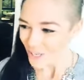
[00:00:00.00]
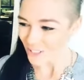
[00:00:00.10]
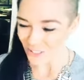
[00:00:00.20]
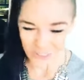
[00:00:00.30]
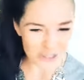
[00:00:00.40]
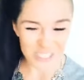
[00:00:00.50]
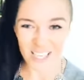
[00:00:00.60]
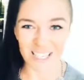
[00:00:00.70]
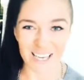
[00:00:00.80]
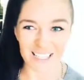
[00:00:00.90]
you know,
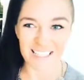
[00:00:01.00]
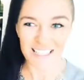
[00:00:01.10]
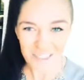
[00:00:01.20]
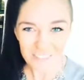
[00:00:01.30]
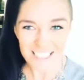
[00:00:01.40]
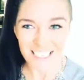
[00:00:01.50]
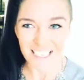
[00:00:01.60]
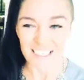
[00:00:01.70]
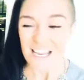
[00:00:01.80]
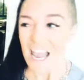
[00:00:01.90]
13 and
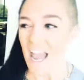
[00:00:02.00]
17,